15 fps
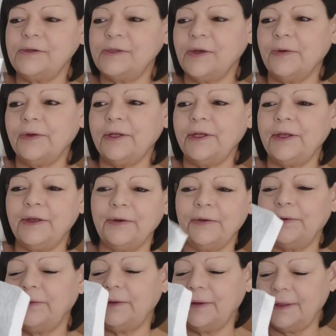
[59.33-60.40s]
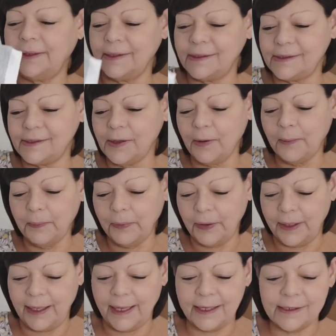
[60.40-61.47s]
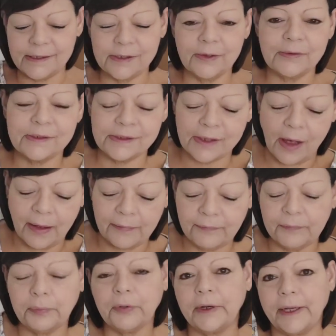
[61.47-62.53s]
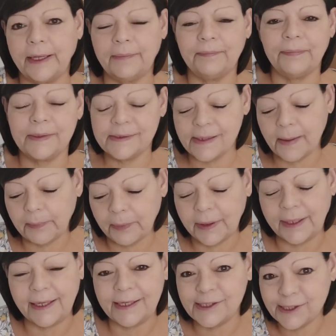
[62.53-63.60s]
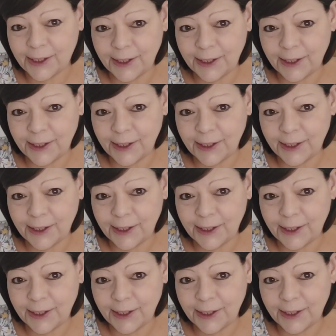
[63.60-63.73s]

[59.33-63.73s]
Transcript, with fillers: so cute. So pretty. And it's so soft pretty. It's not pretty. It's